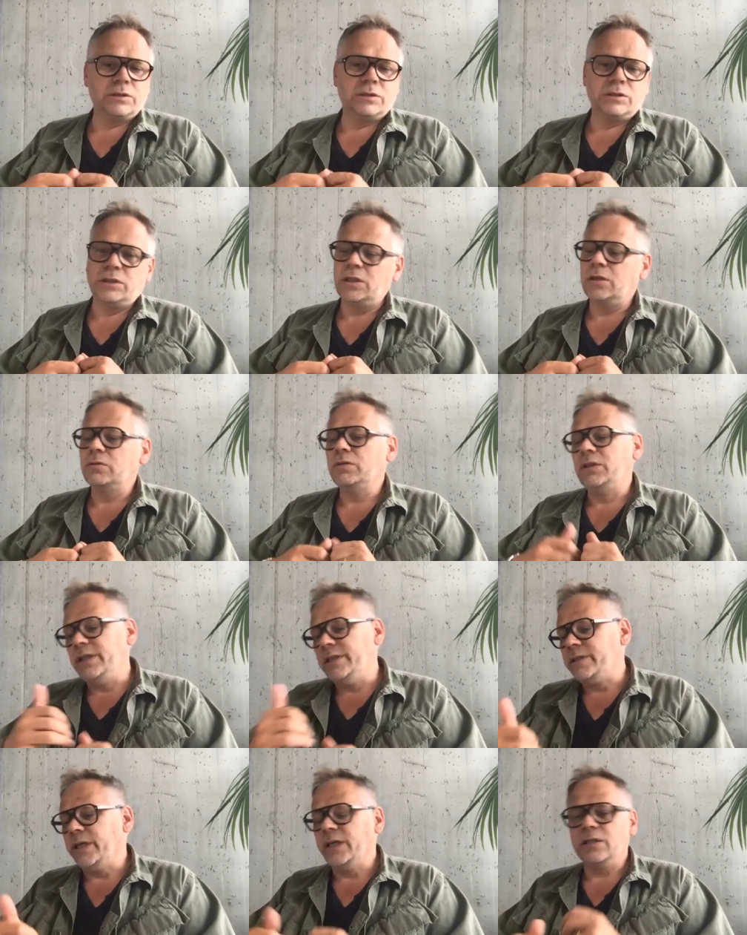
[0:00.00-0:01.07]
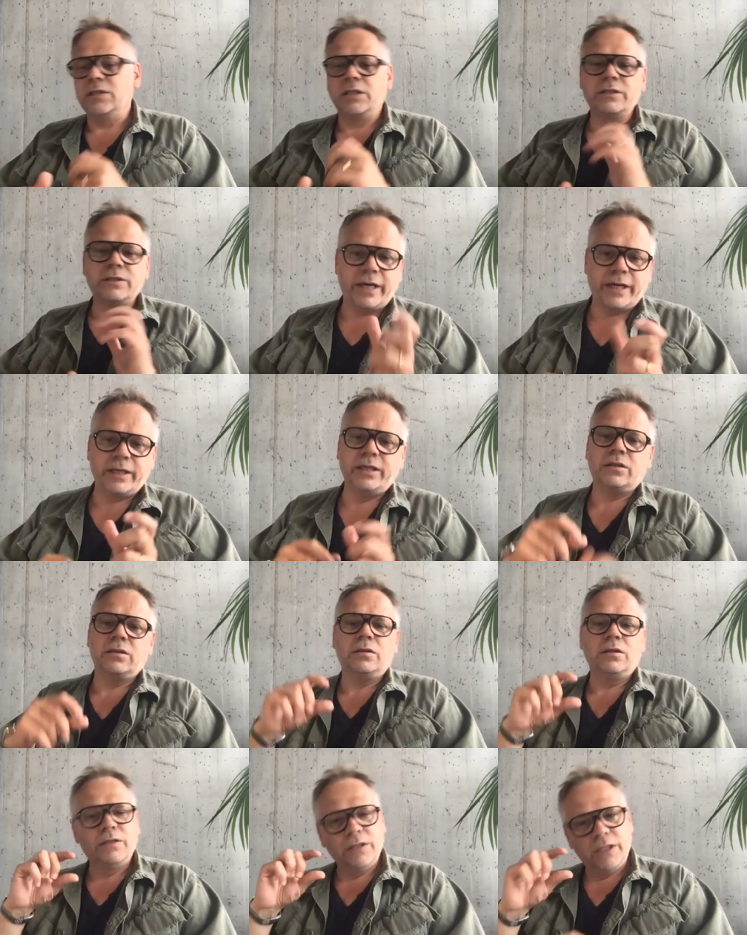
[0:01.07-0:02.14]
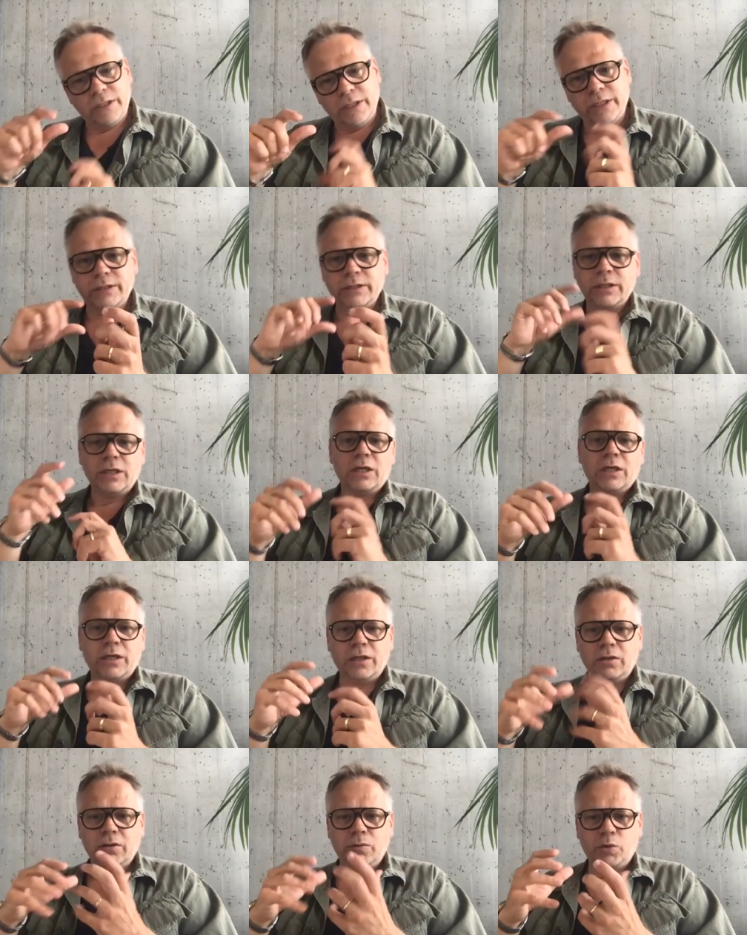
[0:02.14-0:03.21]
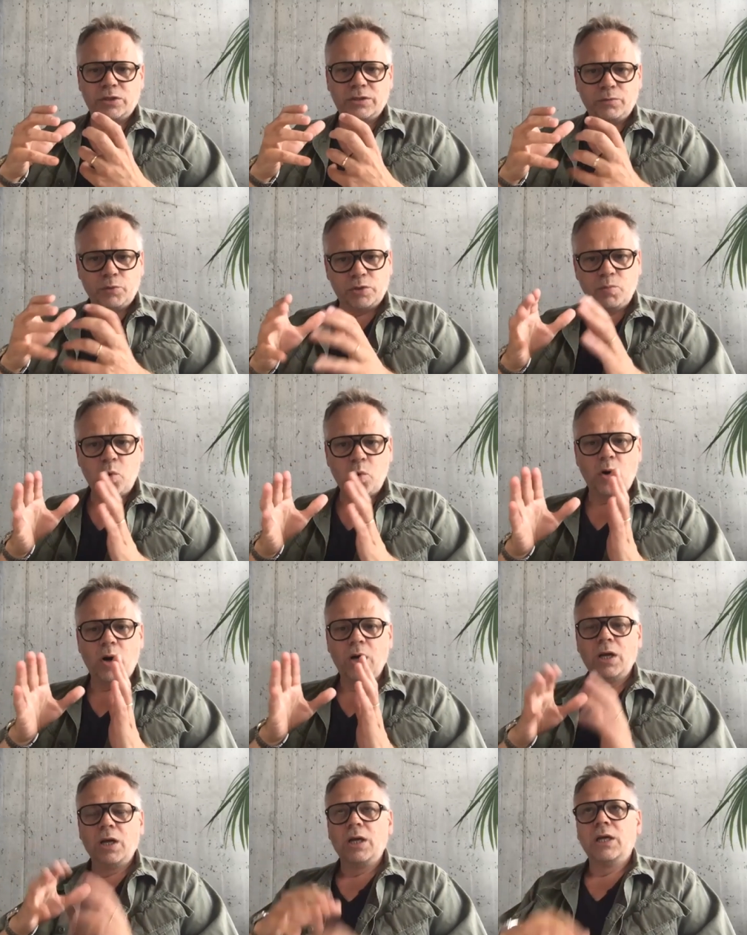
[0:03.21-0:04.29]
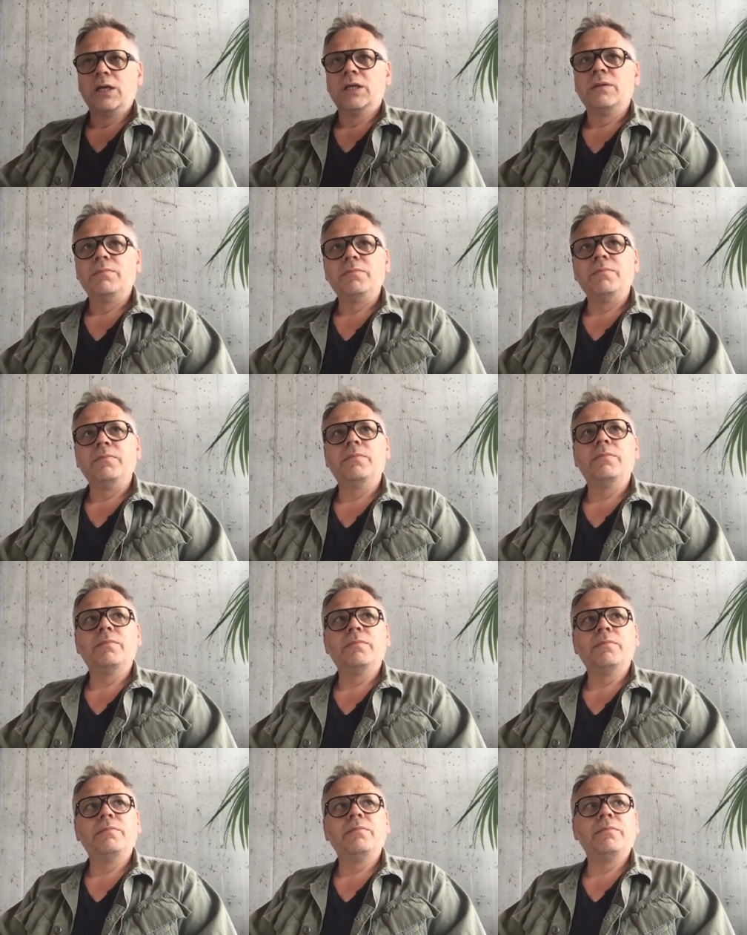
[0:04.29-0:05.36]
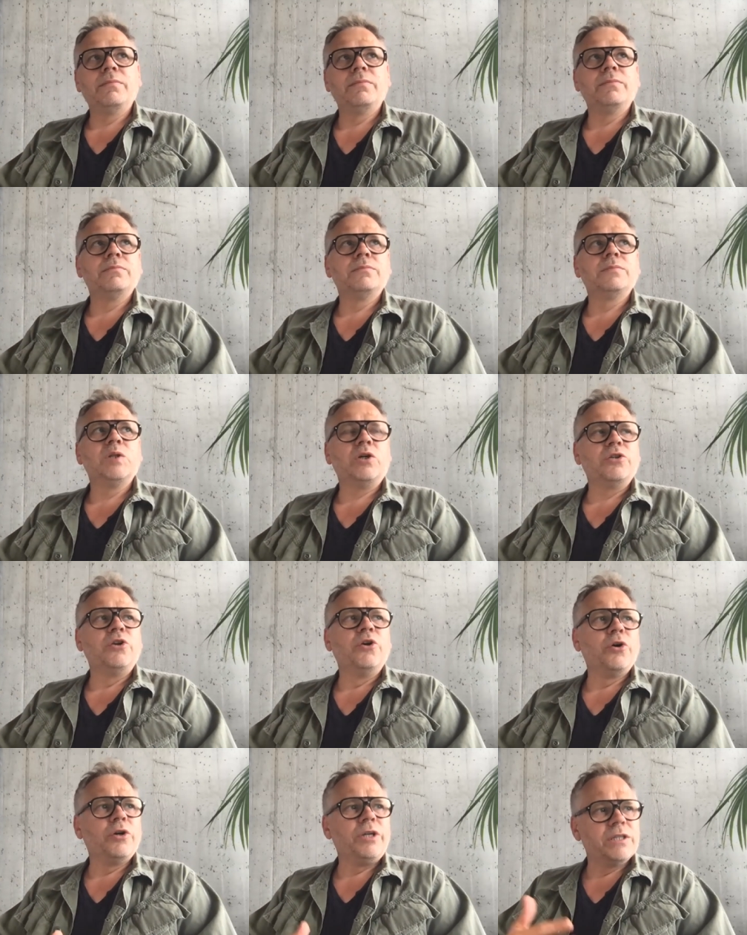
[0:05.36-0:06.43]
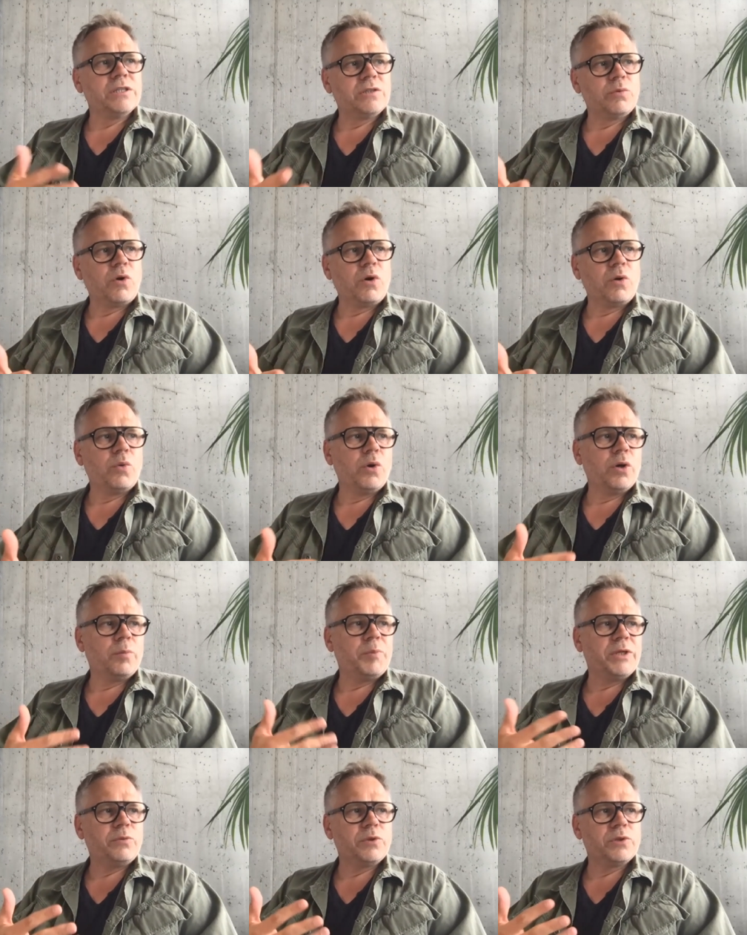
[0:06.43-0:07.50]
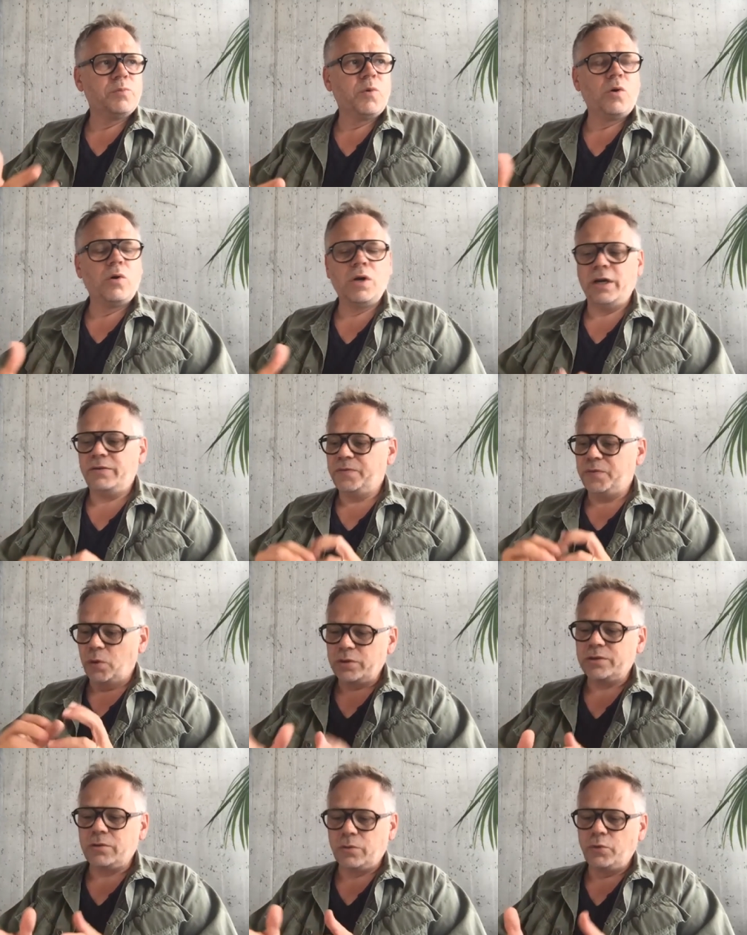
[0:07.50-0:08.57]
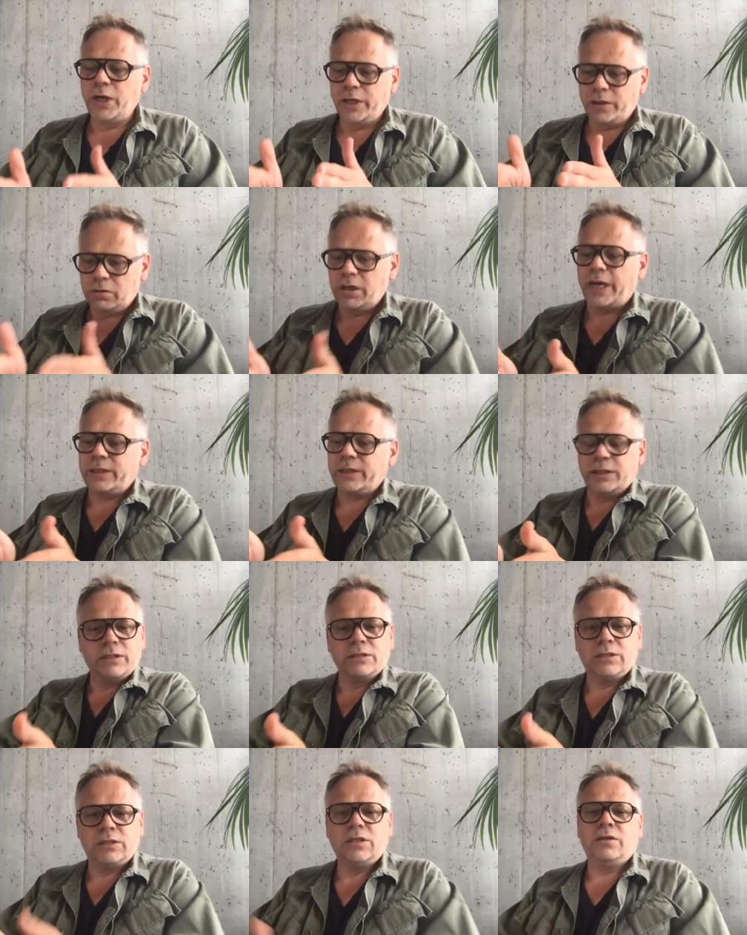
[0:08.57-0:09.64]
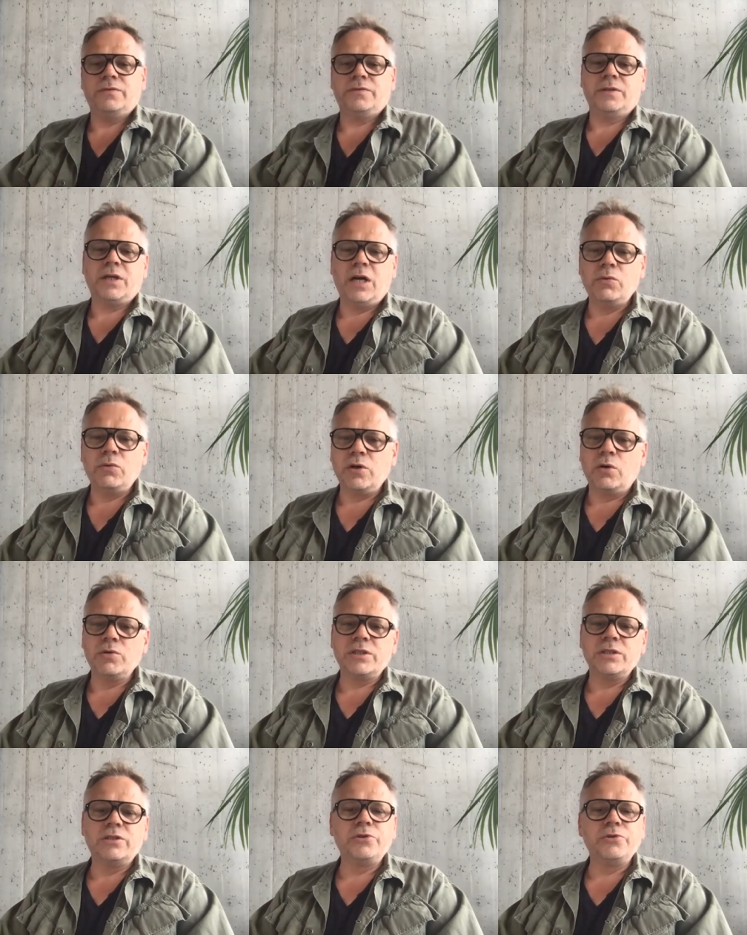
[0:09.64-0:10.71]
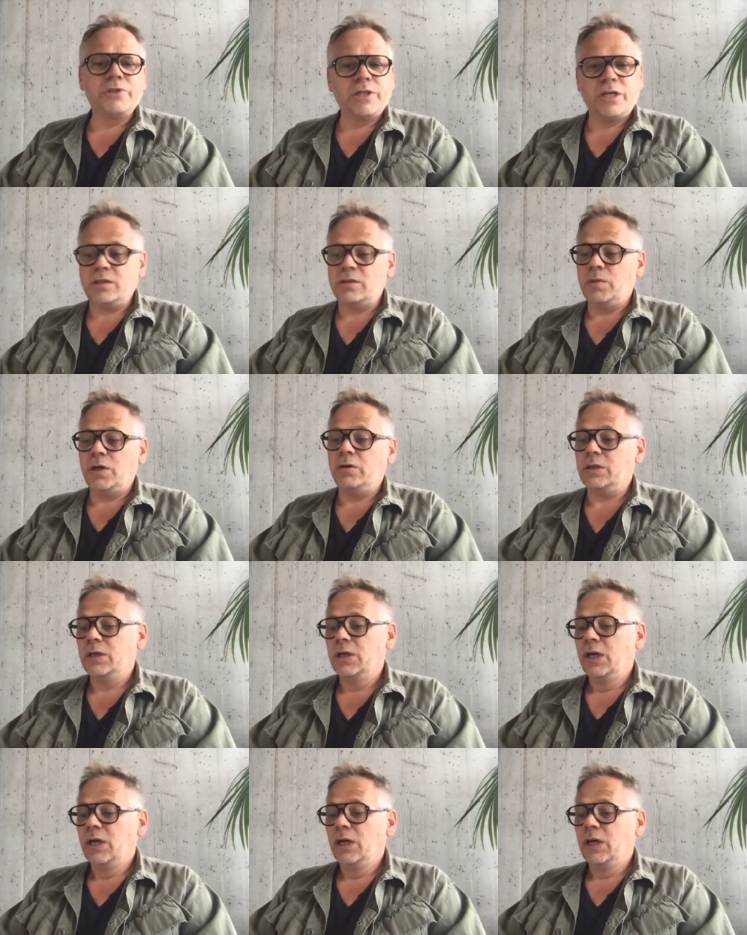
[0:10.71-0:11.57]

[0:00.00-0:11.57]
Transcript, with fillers: uh, you know details and technical and, and, and you know it was was more mm, not nerdy it's the wrong word but it was more like focused on really collecting stuff and I was always enthusiastic about